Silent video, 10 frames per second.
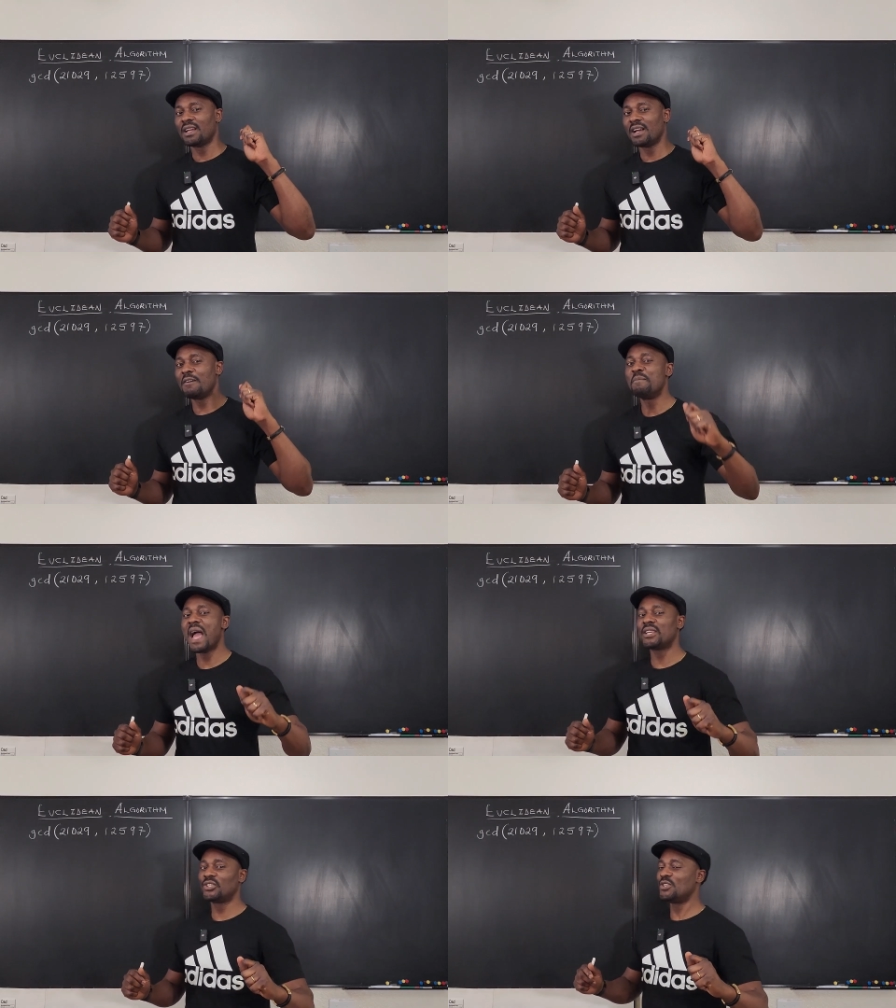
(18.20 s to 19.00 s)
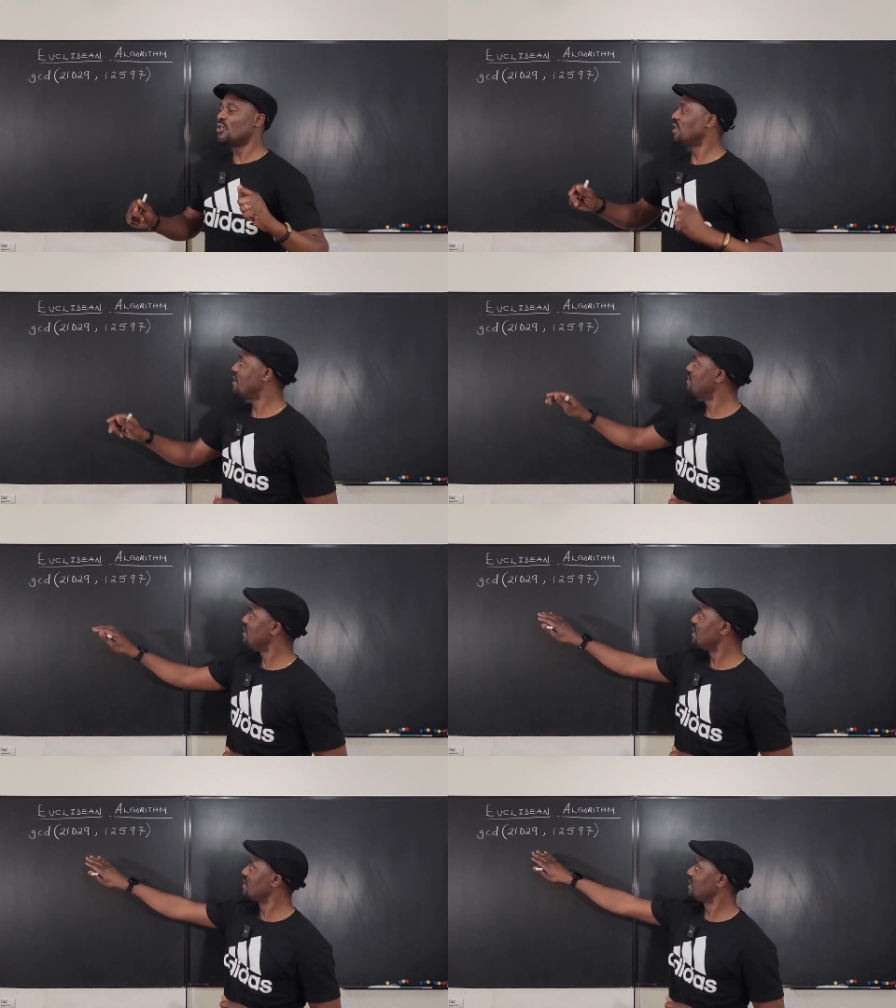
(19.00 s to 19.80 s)
imagine you're given
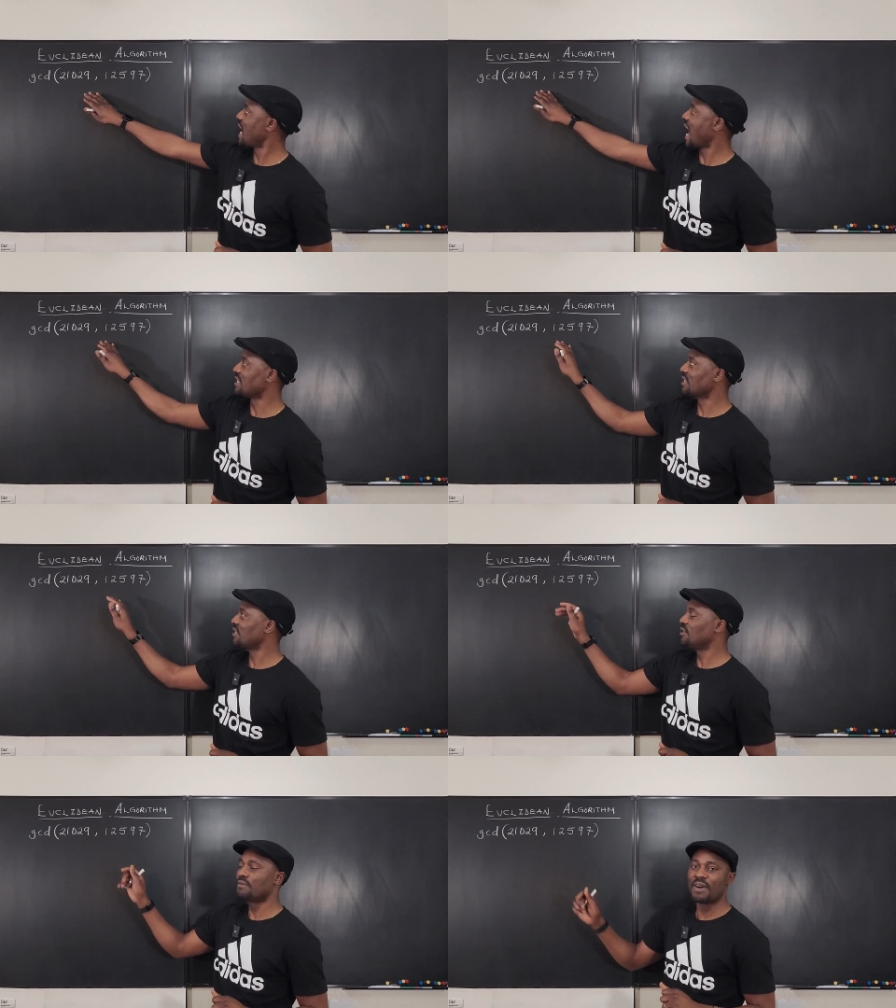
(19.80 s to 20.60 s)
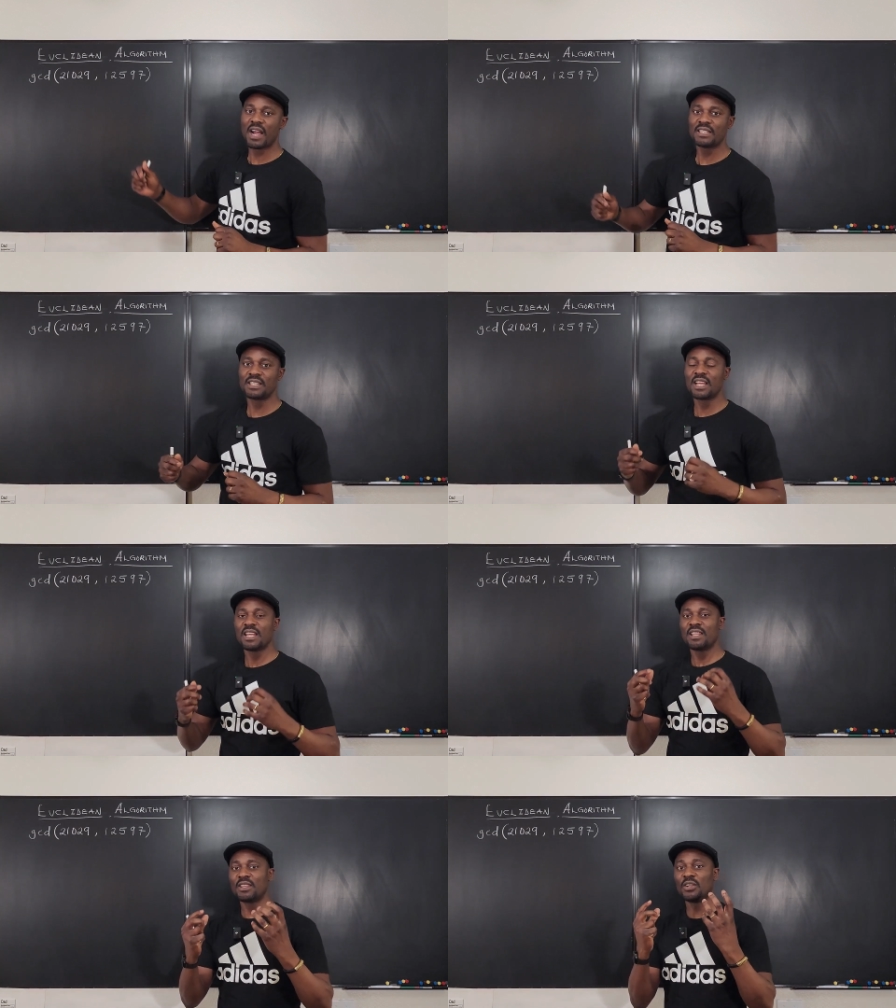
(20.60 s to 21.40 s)
this task to find
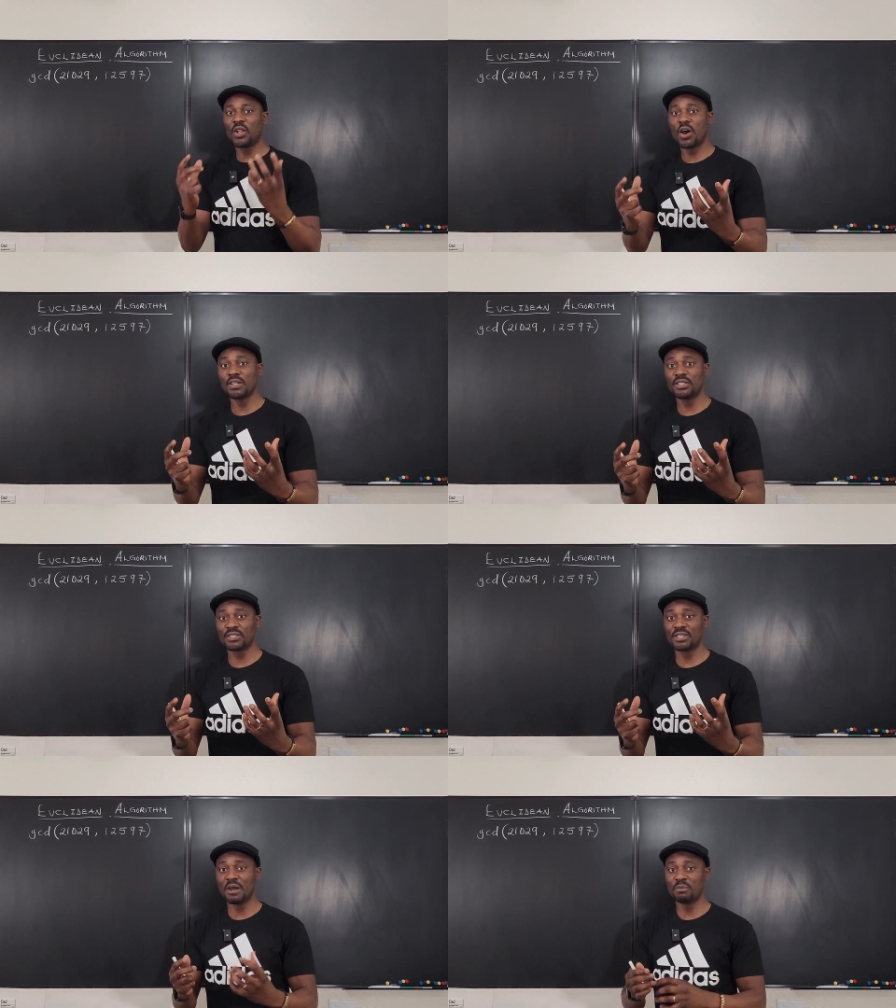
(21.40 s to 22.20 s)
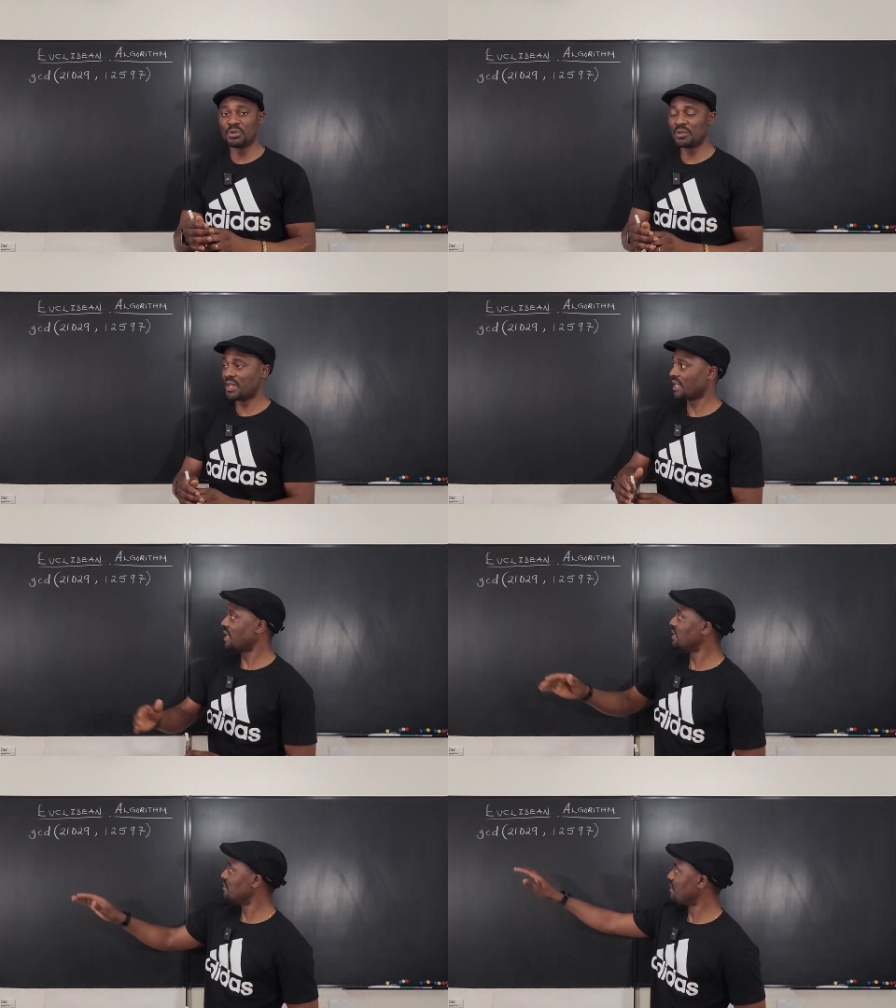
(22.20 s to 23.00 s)
the largest number that
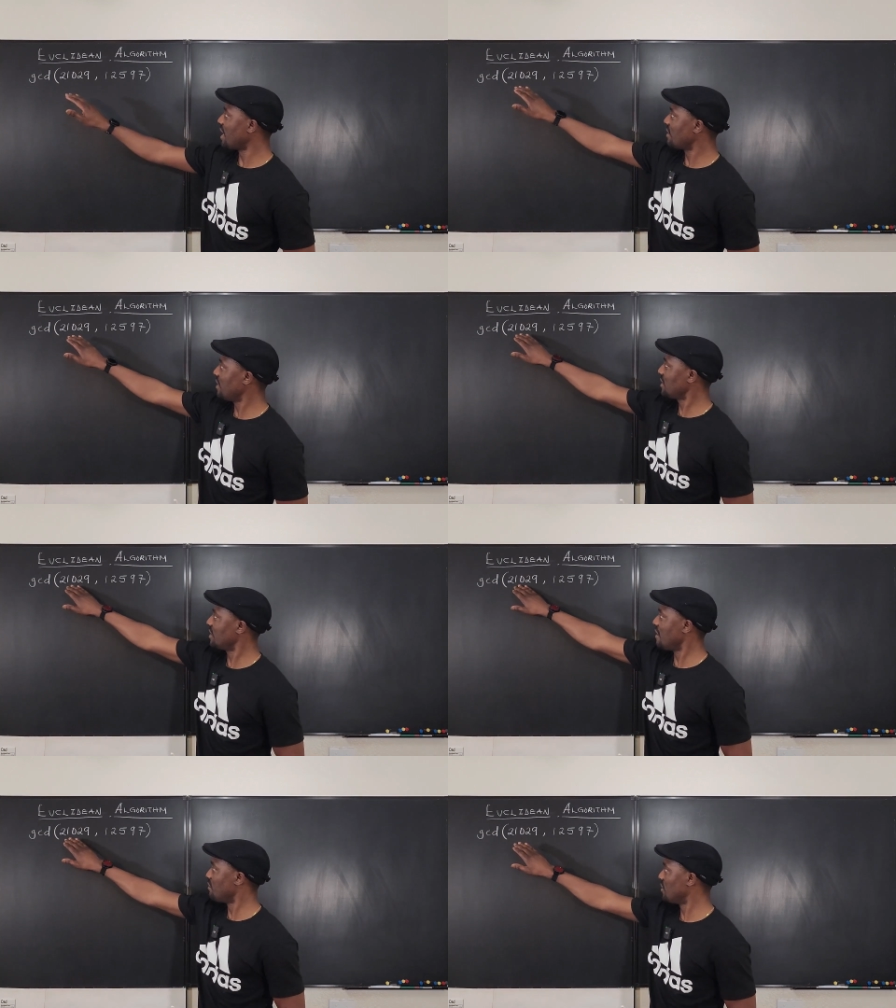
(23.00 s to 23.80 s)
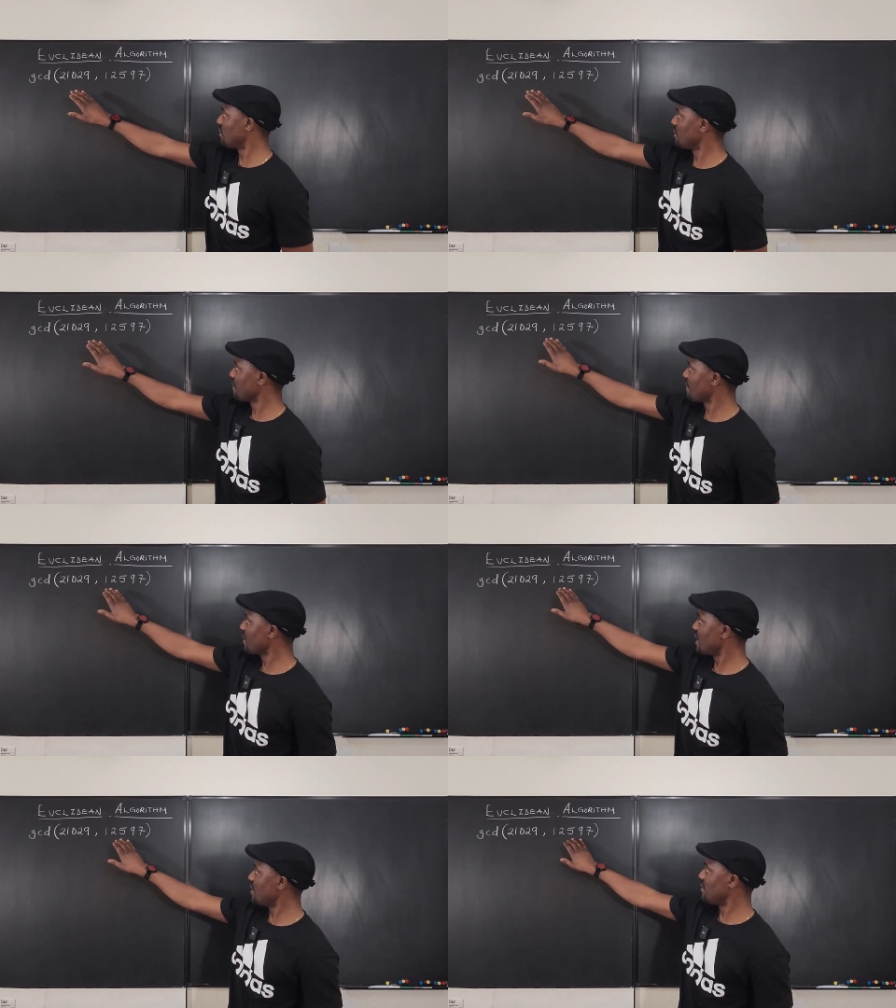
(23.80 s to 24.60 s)
can divide this number
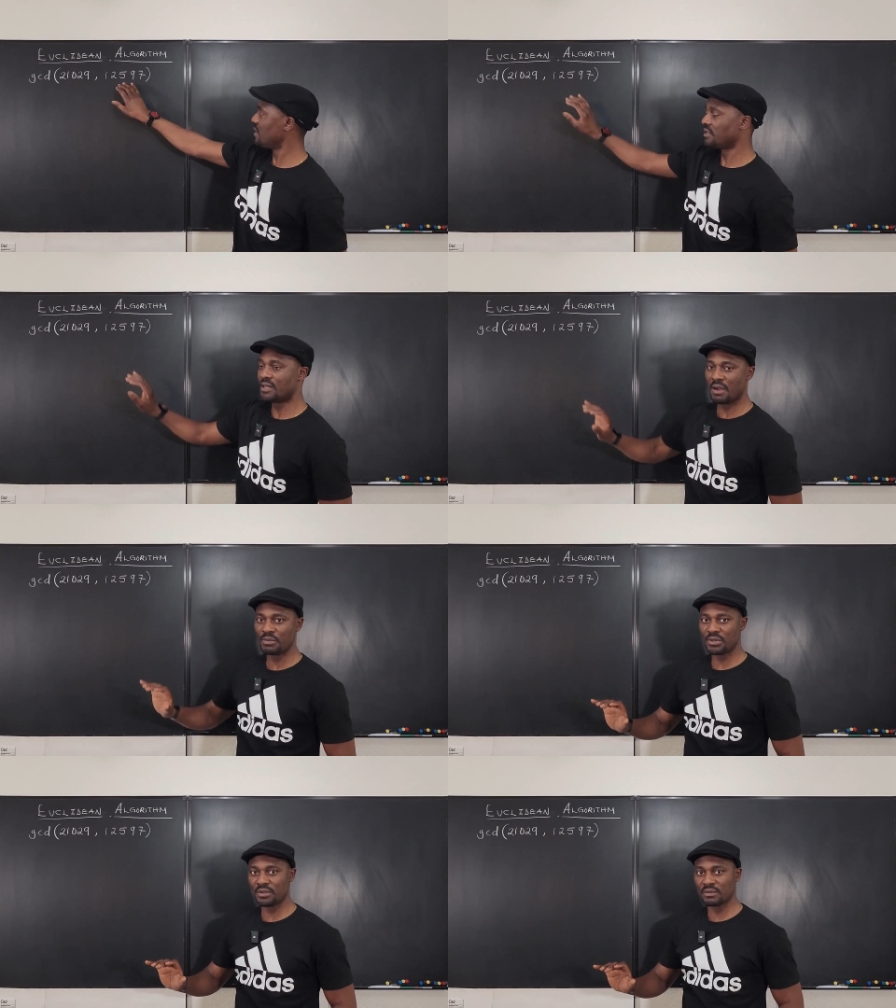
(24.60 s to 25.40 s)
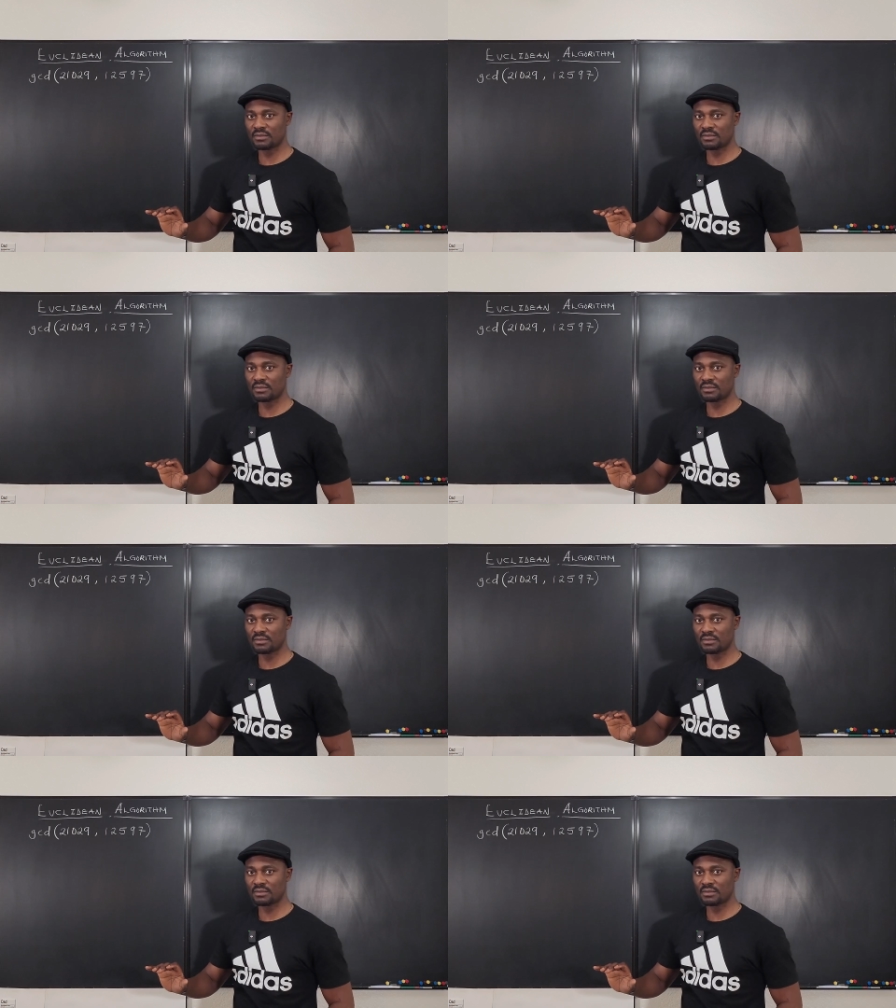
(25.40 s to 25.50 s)
and this number.